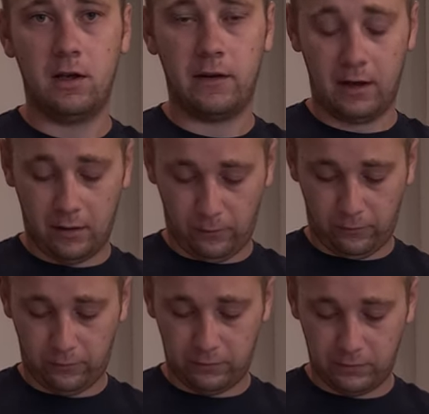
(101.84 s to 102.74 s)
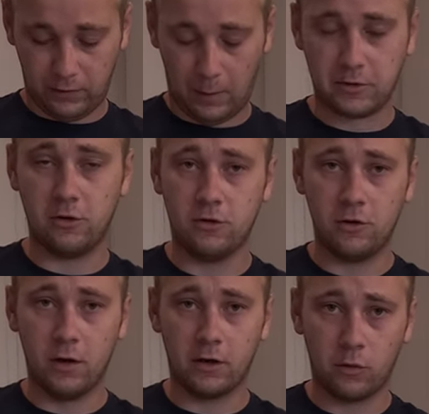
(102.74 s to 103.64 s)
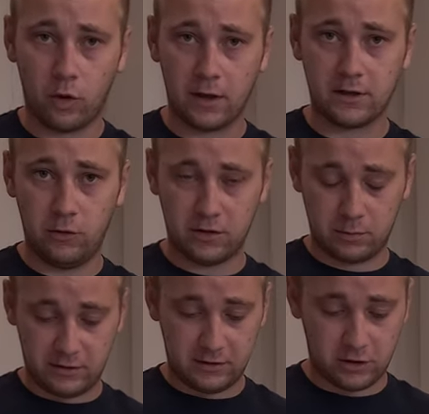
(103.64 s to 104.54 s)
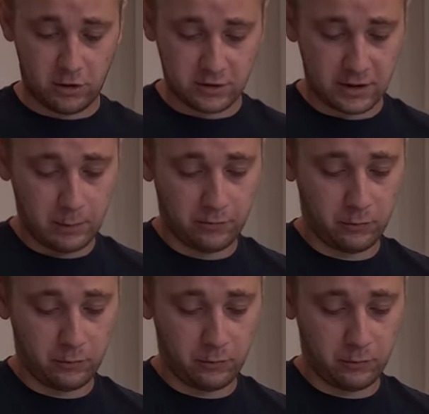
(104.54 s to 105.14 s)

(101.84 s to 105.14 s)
They have up to two hundred watt U S B C charging cables,